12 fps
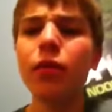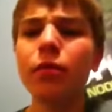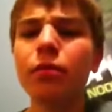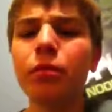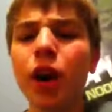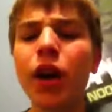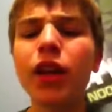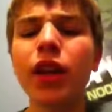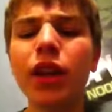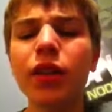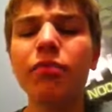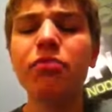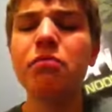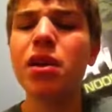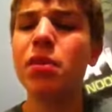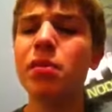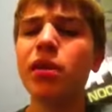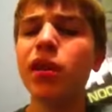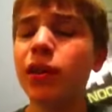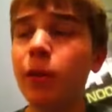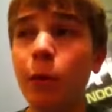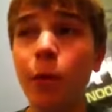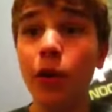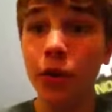them got at maybe like
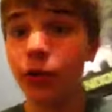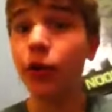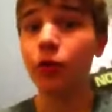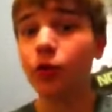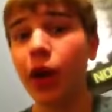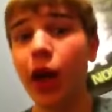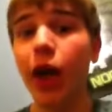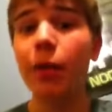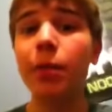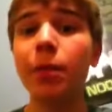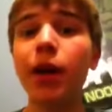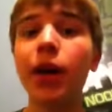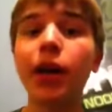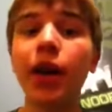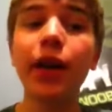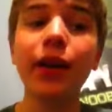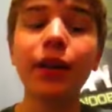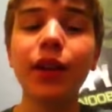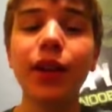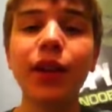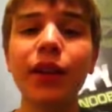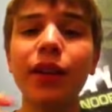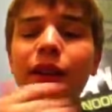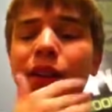1 or 2 caps, but I got
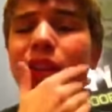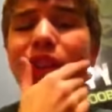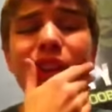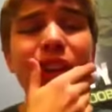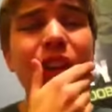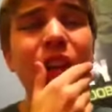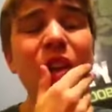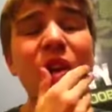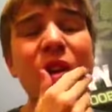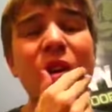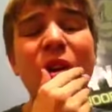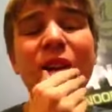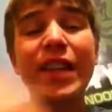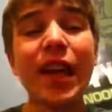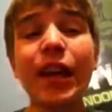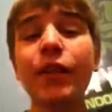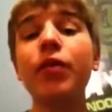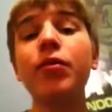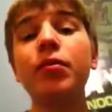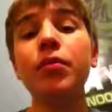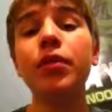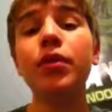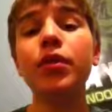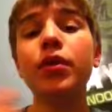like 10 of them.
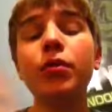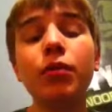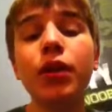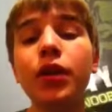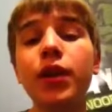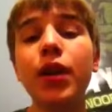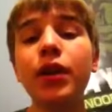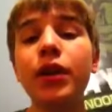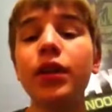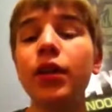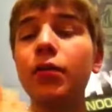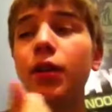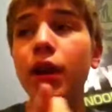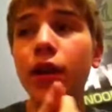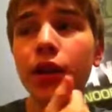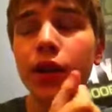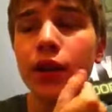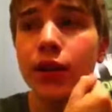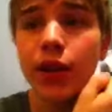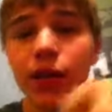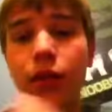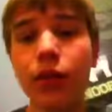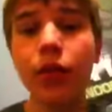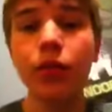So what does that leave them? Like
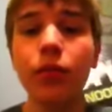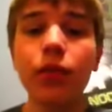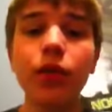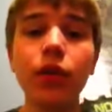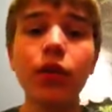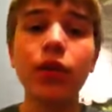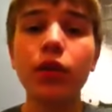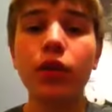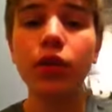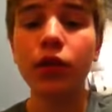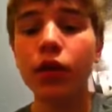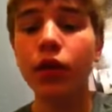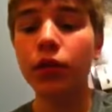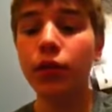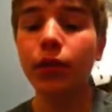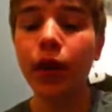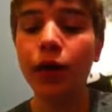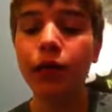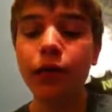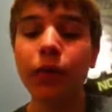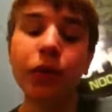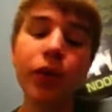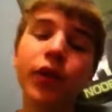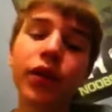6 of them? And there was 5 of
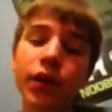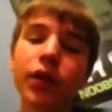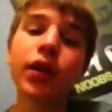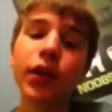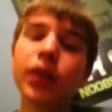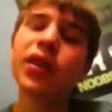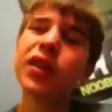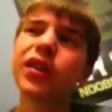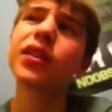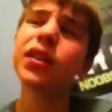them, so I think like,